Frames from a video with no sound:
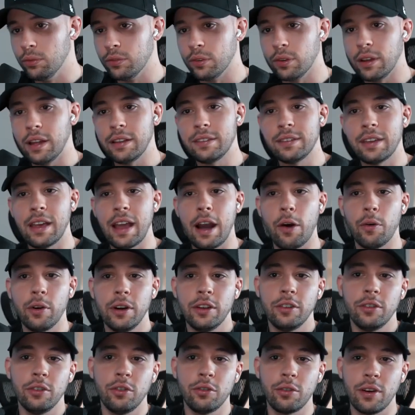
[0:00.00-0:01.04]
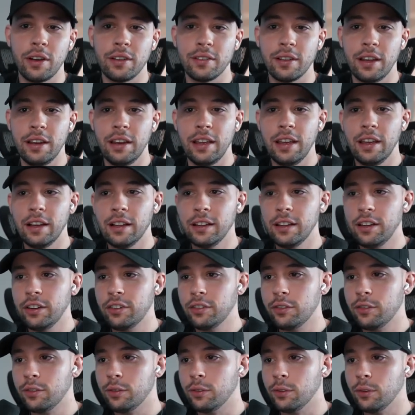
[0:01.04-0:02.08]
So let's say I wanted to translate
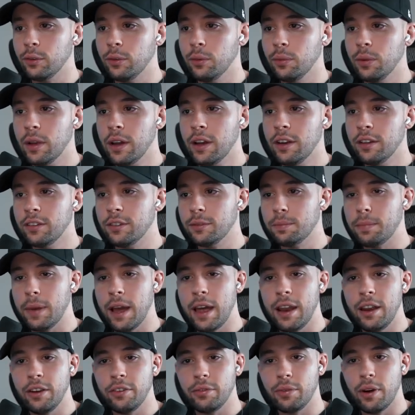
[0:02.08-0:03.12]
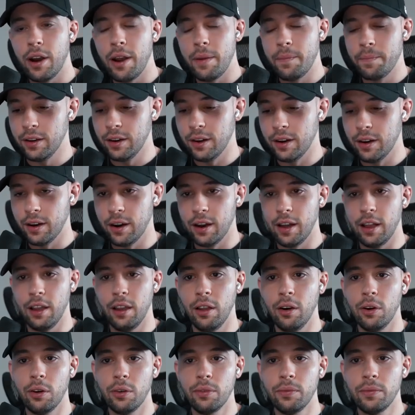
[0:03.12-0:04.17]
English to Spanish, right?
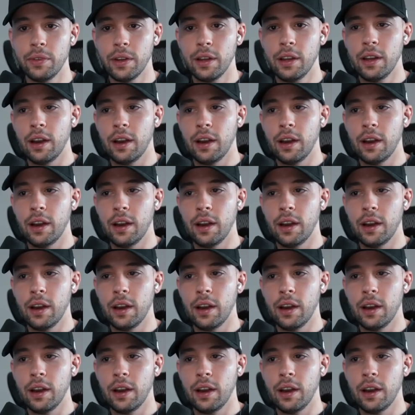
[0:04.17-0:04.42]
Hello.